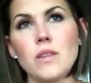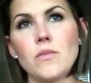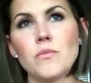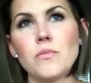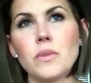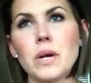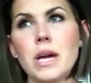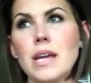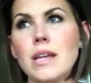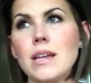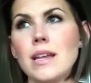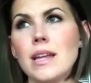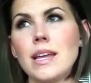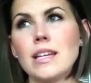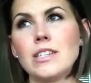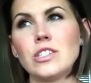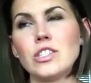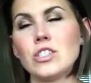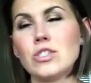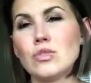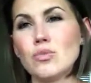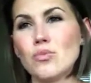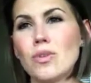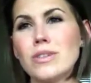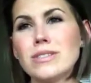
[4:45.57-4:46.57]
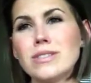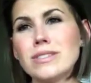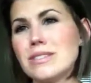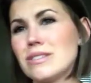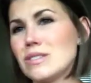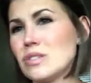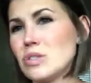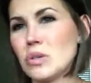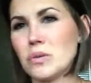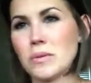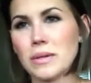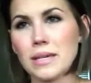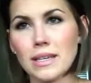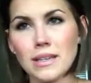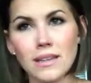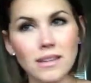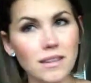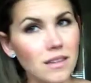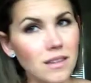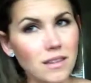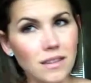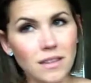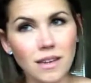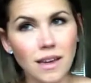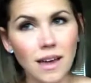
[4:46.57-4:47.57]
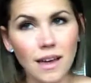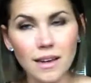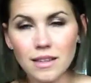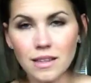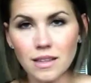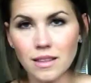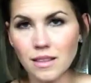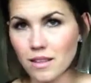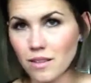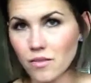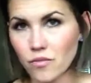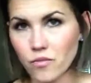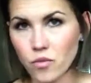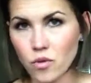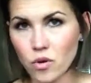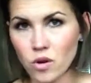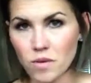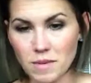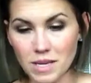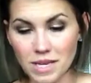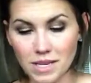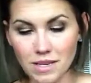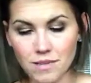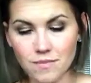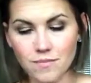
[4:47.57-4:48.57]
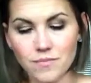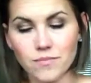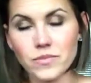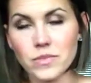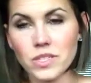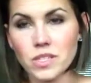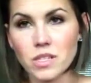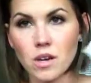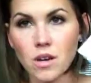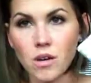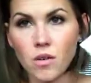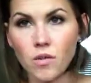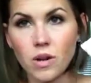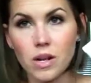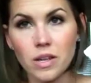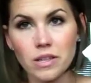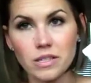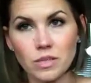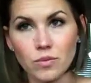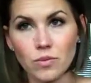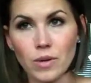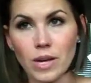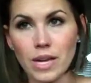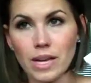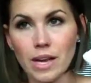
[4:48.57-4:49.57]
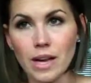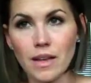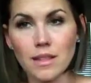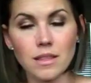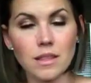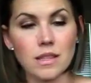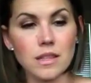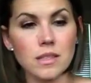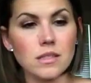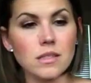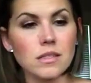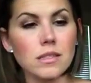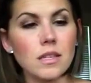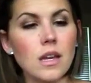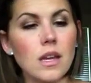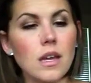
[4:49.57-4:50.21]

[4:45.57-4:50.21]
but it just wasn't doing anything for me. So that's why I got this.